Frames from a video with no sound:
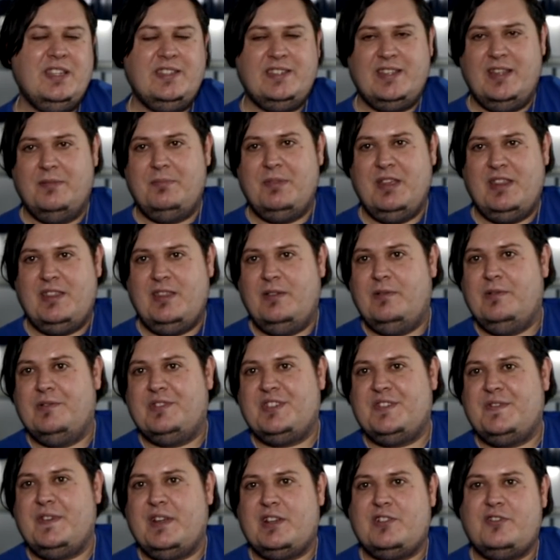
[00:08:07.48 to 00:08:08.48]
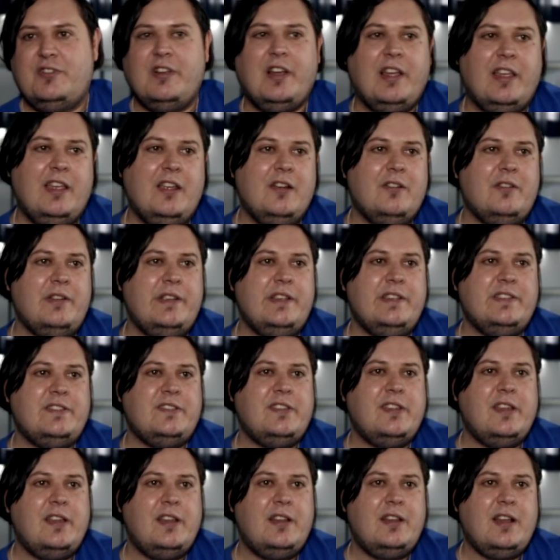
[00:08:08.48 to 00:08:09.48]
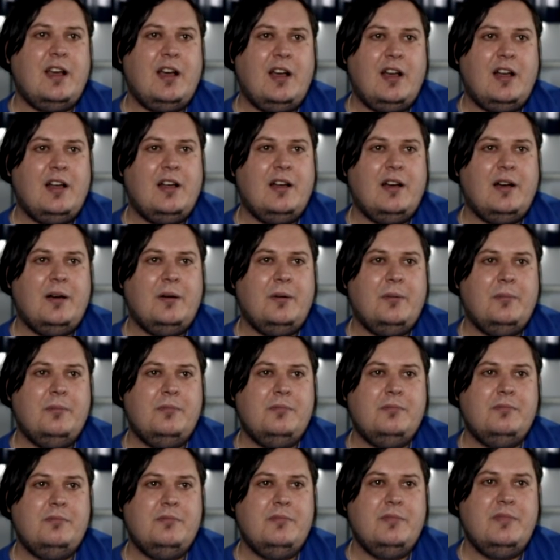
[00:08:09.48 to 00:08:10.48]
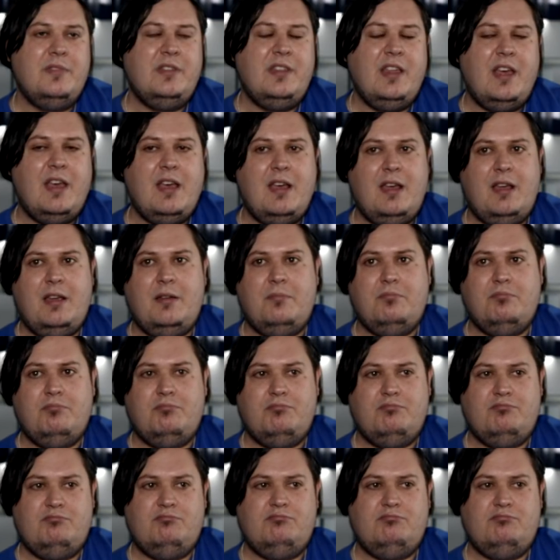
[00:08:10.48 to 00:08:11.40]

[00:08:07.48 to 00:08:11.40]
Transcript: So the big thing with Spectre here is that they're